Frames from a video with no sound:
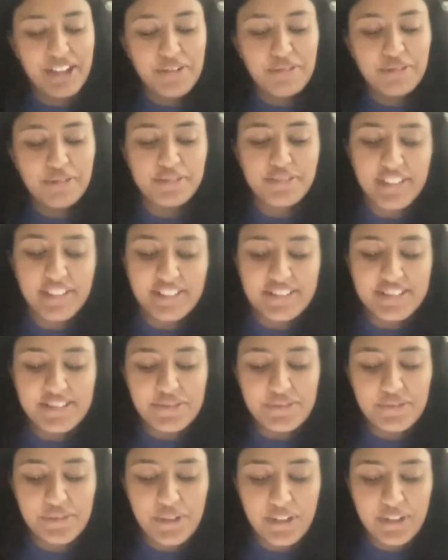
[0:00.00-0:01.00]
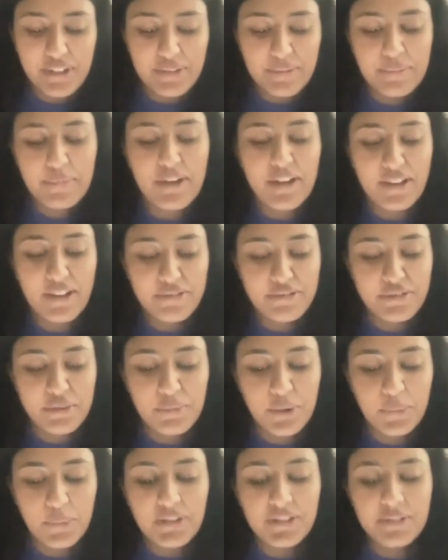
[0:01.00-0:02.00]
reflecting from uh, from
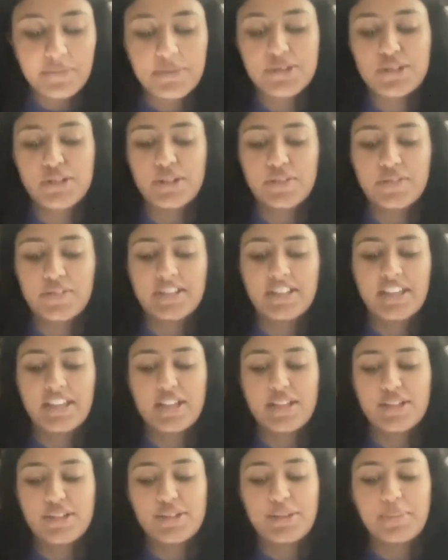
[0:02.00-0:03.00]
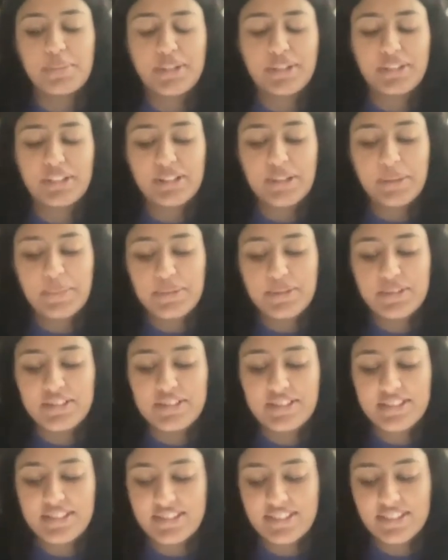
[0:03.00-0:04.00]
what we observe in the Asian American
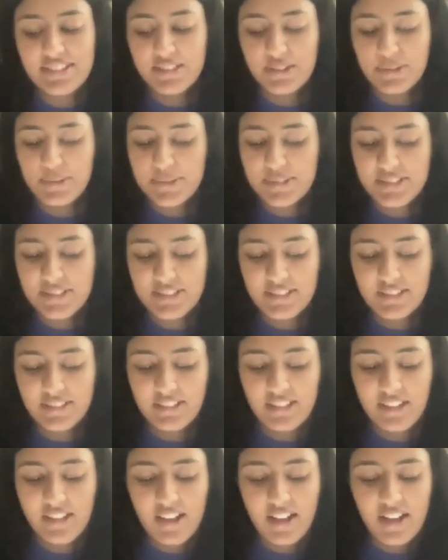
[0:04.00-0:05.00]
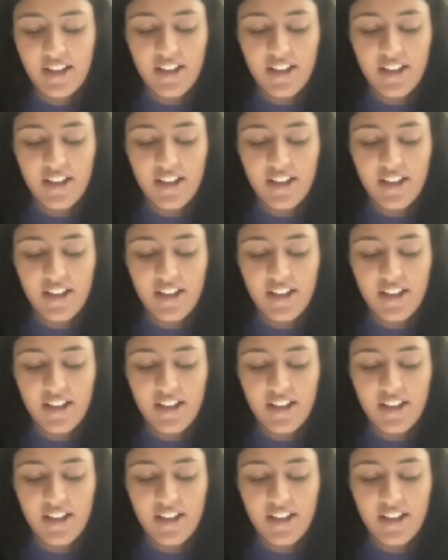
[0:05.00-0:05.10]
communities in Houston,